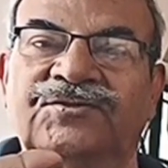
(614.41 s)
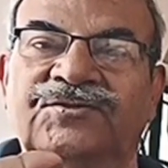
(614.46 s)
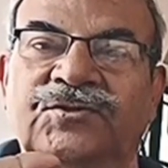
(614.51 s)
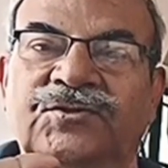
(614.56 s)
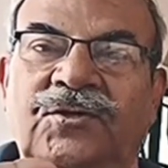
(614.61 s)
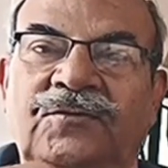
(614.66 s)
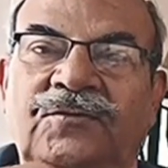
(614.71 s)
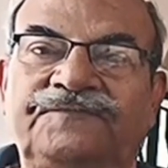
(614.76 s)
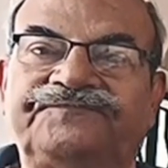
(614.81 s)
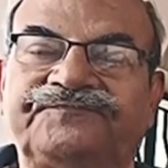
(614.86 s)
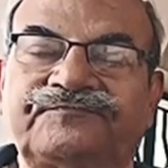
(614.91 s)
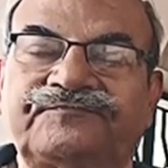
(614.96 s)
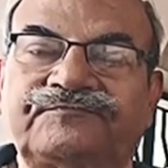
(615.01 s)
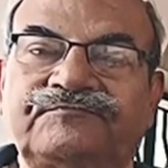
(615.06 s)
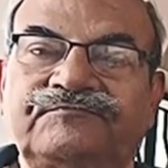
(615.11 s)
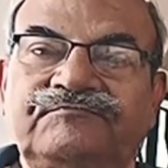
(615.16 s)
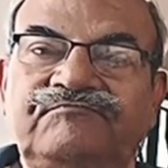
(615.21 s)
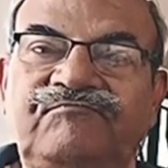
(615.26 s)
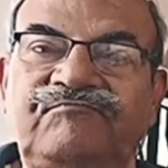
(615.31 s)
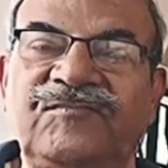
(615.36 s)
So
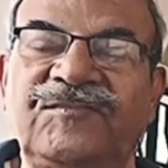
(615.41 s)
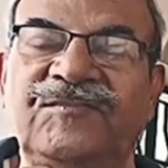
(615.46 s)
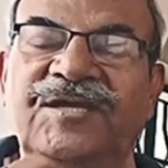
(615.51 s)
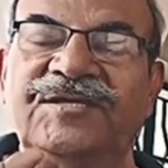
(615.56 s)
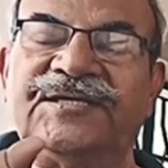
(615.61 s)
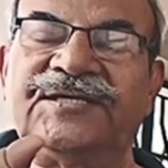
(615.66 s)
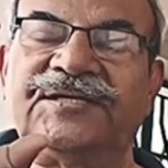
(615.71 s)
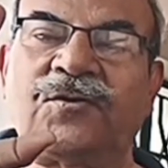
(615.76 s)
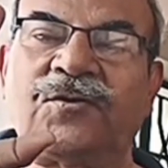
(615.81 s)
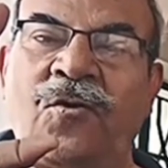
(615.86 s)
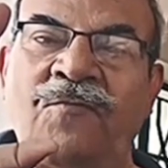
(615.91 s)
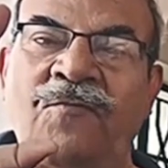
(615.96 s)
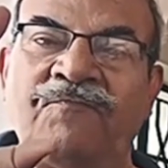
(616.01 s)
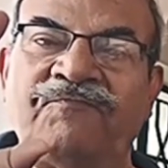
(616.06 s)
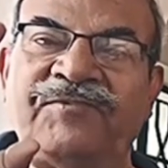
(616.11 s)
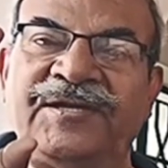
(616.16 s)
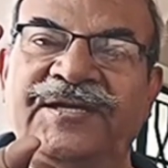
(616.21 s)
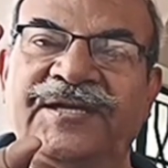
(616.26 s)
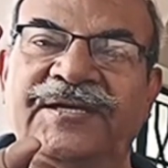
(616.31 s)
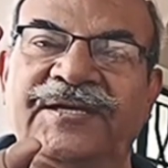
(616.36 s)
there is a
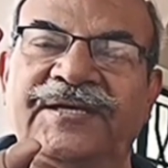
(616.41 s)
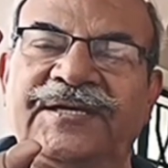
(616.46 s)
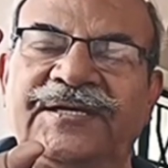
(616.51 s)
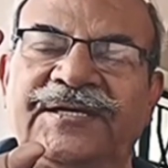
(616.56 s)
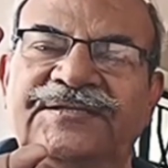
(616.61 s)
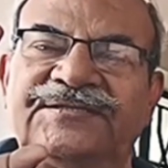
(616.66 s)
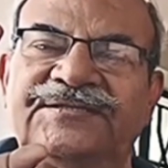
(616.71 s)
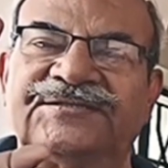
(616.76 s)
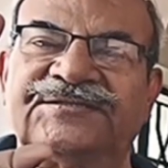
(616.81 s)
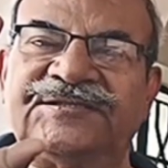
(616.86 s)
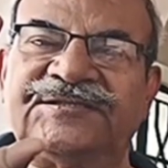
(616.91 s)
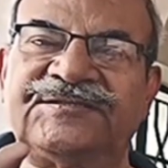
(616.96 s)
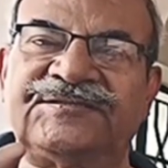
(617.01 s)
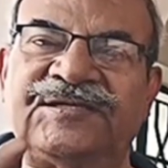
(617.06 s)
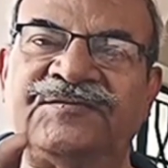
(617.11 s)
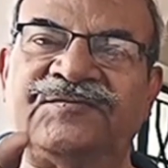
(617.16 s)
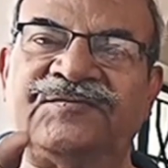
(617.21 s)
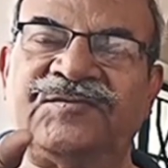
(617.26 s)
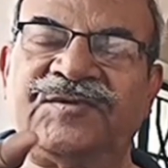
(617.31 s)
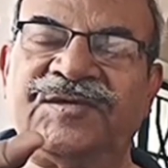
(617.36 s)
complicated
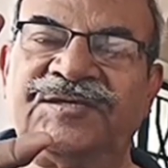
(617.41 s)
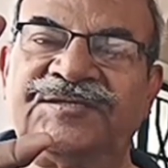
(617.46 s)
system